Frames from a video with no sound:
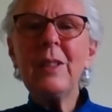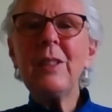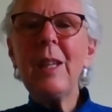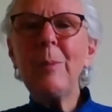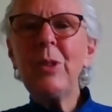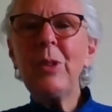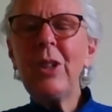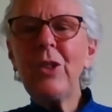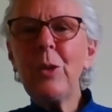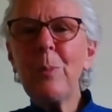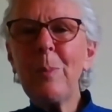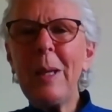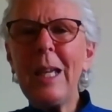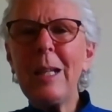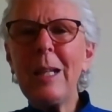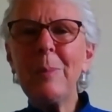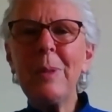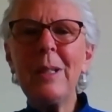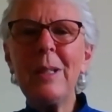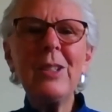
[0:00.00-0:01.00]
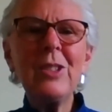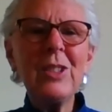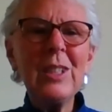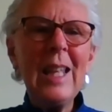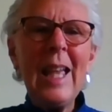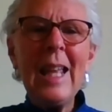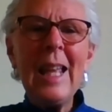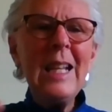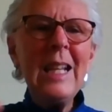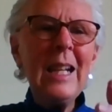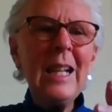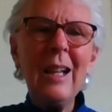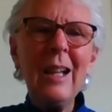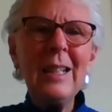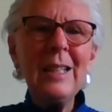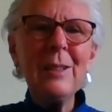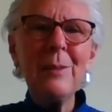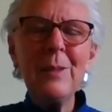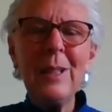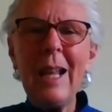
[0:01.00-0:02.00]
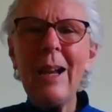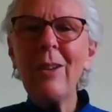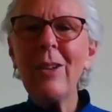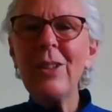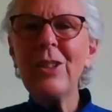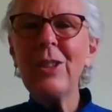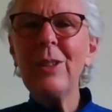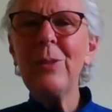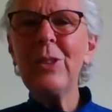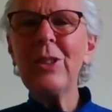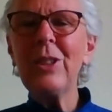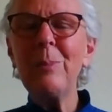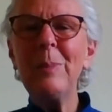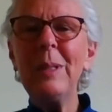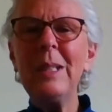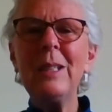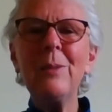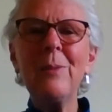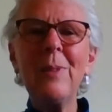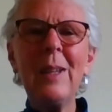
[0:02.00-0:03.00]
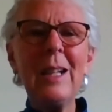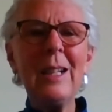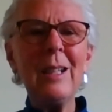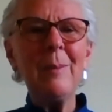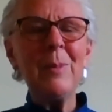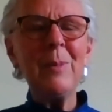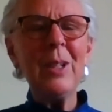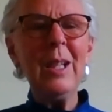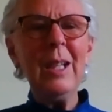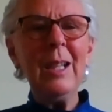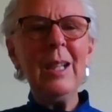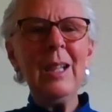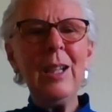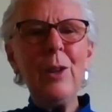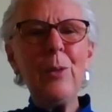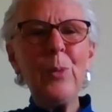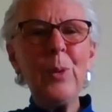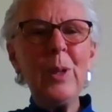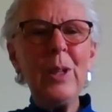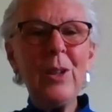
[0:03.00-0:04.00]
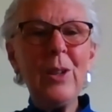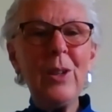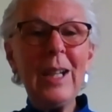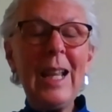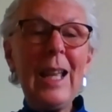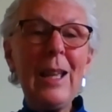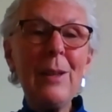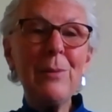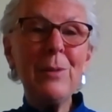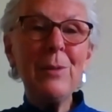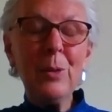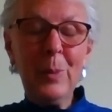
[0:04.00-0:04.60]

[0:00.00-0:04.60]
I'm such a bad person. Any kind of narratives can be developed if we're not careful.